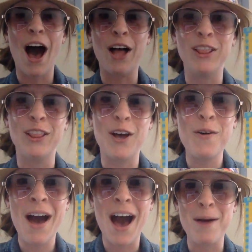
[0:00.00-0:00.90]

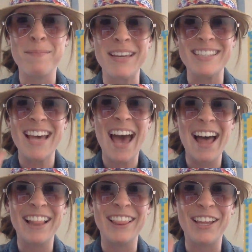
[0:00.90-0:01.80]
Aloha means
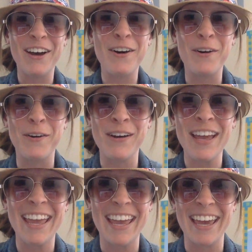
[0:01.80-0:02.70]
hello
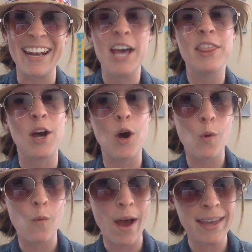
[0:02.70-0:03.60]
in the
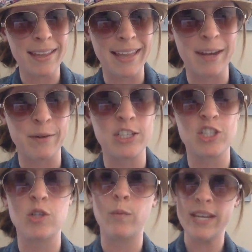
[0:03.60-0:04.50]
Hawaiian language.
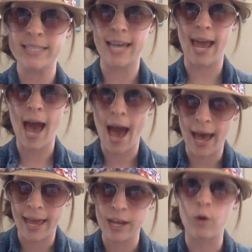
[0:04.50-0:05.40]
So we say
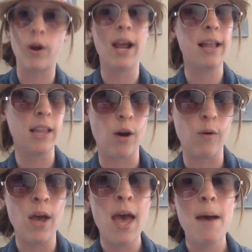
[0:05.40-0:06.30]
hi or
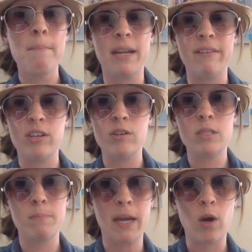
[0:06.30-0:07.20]
hello, but if you
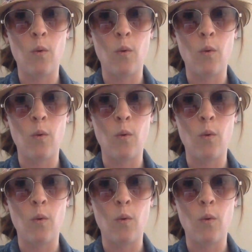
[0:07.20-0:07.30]
speak